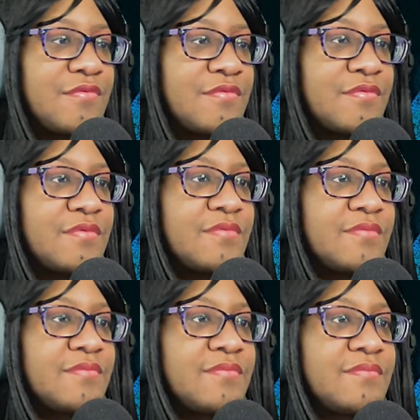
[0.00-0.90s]

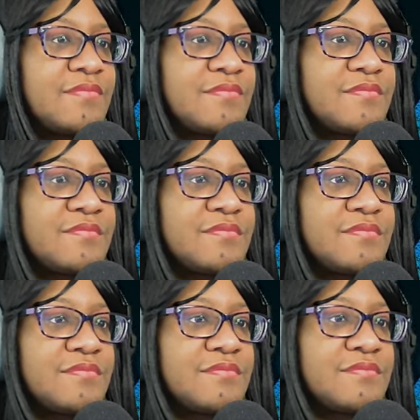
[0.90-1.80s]

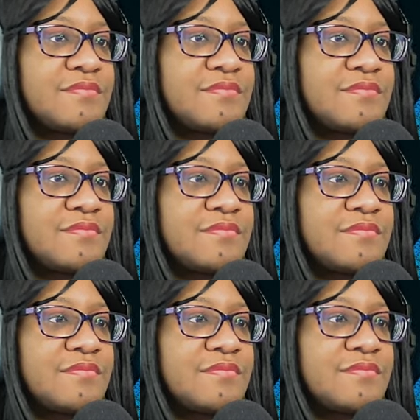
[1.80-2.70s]

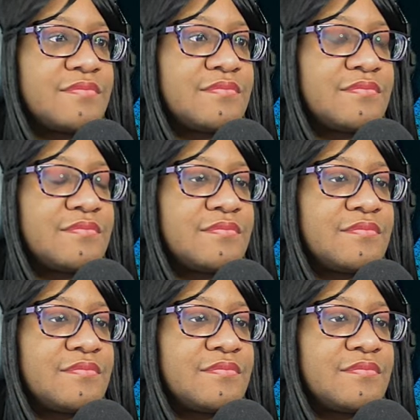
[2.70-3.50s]
(no one is talking)